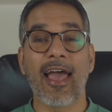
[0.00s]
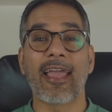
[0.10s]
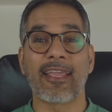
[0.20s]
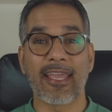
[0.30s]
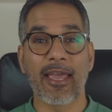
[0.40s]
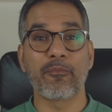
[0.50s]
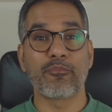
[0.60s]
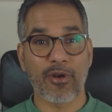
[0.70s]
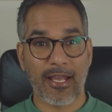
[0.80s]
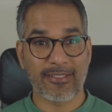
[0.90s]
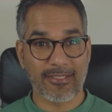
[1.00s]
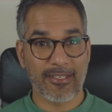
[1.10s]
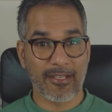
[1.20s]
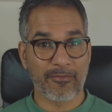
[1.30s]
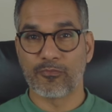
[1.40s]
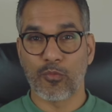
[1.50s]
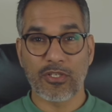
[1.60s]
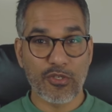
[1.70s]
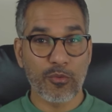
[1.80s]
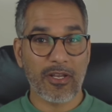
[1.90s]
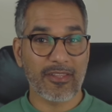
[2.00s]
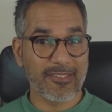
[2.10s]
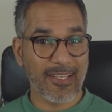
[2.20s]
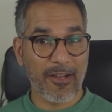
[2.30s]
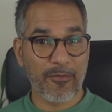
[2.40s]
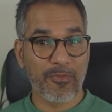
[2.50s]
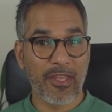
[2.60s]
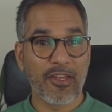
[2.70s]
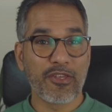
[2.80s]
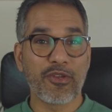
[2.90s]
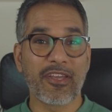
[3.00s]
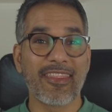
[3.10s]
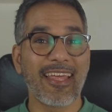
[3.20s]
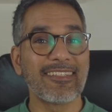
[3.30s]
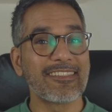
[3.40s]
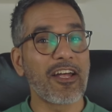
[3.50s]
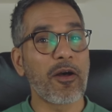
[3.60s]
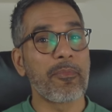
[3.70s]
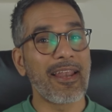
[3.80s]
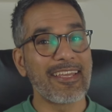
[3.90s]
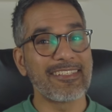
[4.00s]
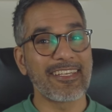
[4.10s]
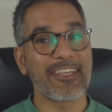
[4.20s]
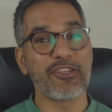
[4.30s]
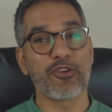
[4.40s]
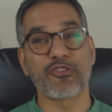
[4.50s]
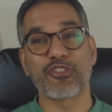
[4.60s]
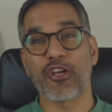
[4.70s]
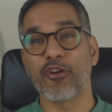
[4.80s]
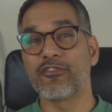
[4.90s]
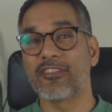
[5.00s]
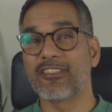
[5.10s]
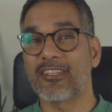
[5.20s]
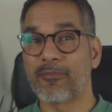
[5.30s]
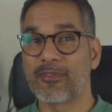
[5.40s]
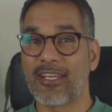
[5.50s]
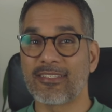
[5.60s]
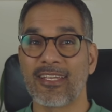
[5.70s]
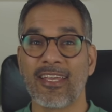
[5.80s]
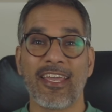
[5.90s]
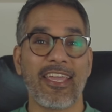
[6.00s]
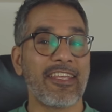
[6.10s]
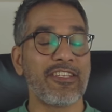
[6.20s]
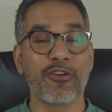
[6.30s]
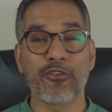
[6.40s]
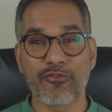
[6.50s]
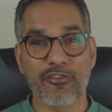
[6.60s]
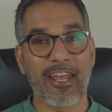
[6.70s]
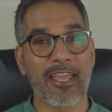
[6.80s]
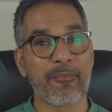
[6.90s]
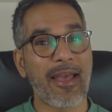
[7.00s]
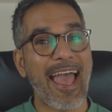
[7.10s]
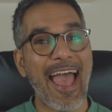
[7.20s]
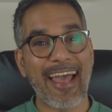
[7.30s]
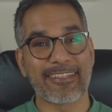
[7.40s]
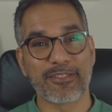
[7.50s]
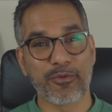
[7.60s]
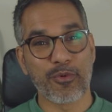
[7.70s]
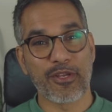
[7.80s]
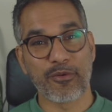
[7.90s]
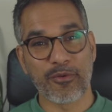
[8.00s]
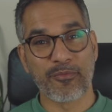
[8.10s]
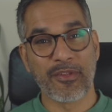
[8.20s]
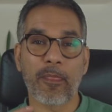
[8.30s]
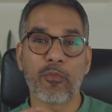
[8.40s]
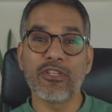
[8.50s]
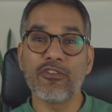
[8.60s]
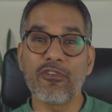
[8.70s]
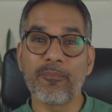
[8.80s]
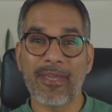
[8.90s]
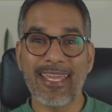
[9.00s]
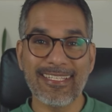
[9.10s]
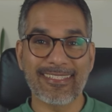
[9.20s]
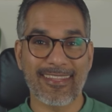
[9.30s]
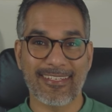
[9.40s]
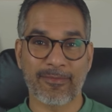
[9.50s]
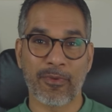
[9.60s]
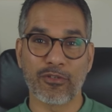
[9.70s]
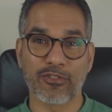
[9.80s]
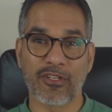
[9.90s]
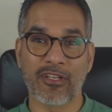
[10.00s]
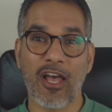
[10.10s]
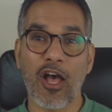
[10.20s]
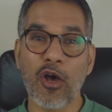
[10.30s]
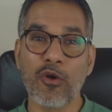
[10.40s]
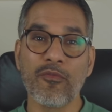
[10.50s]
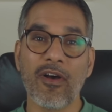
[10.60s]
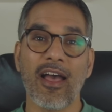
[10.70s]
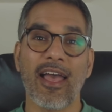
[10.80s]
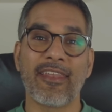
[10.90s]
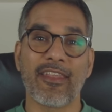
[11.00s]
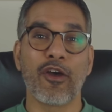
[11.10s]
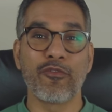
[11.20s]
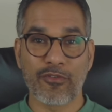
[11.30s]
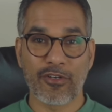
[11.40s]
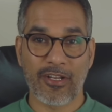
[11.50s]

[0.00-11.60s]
and get practicing. Once you work this out, you can then start placing your chosen subject in your frame at will. When you repeat this motion over and over